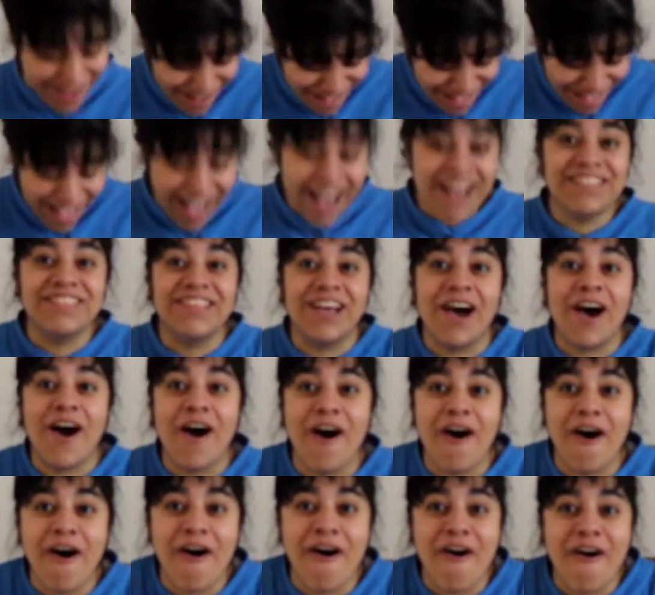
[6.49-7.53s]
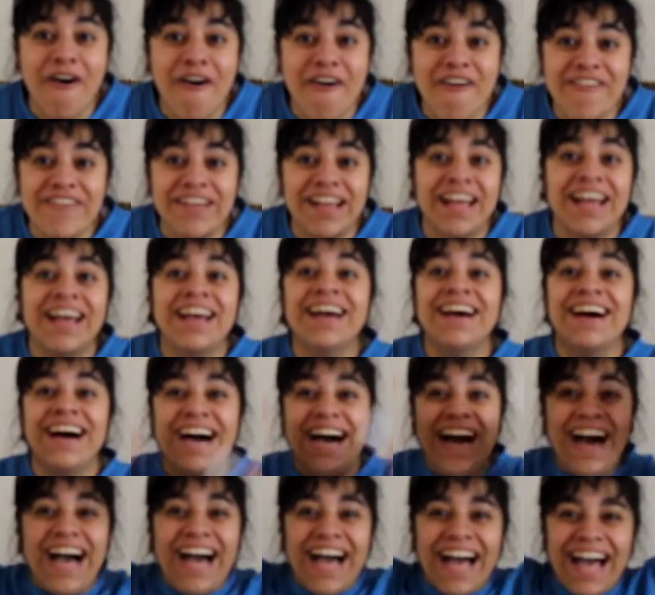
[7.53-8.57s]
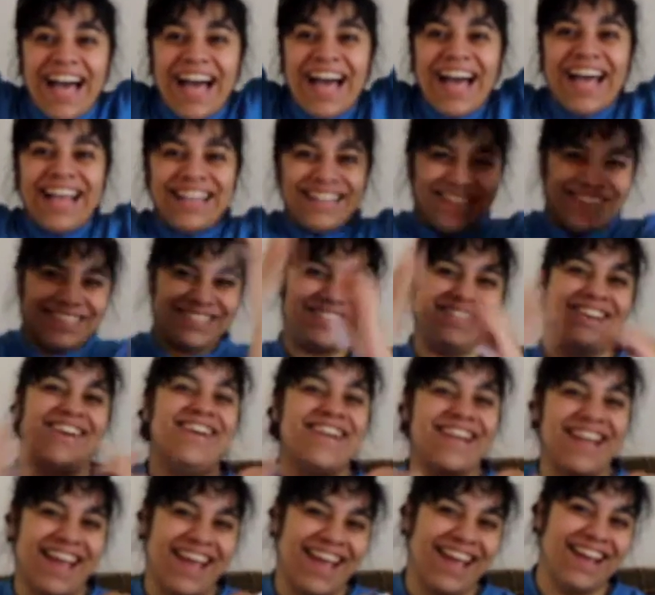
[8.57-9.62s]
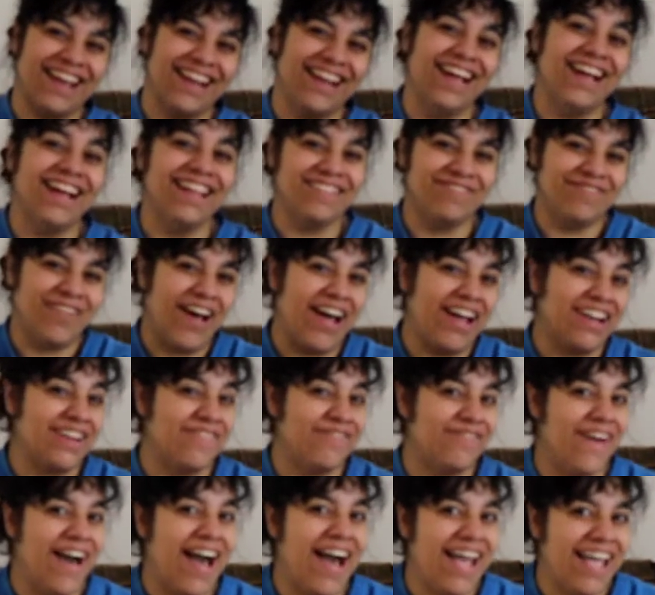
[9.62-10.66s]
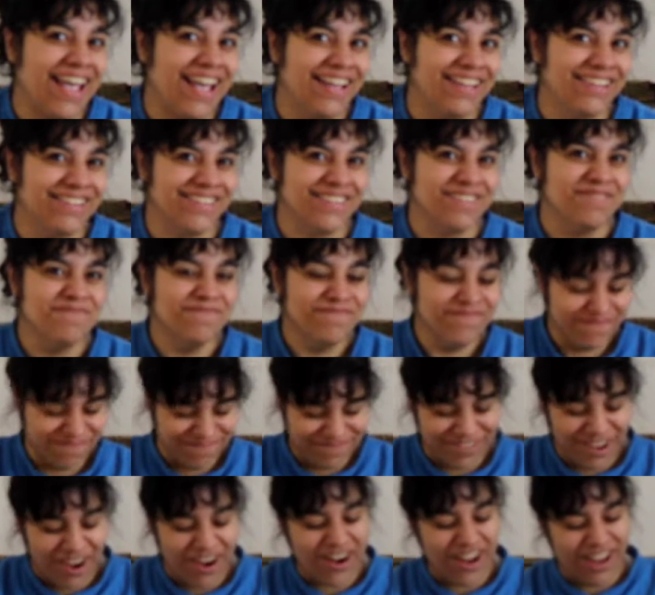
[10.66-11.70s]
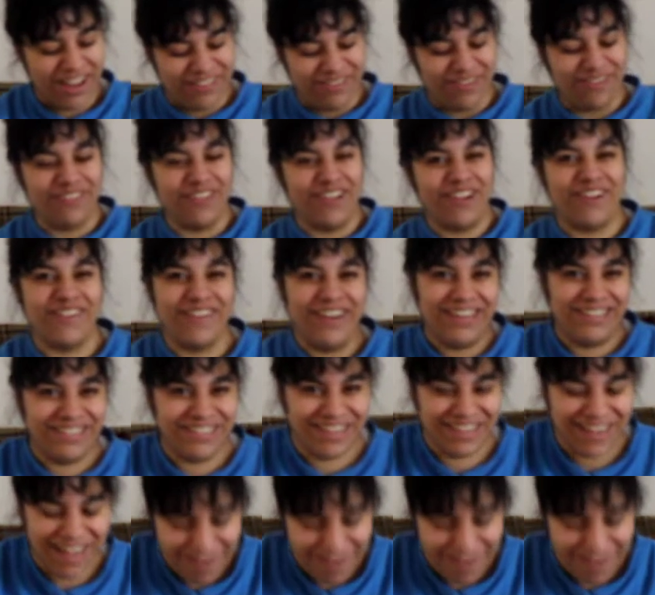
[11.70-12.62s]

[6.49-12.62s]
A doll! Ah, this dog hair! Father bias! Dog hair's also Christian!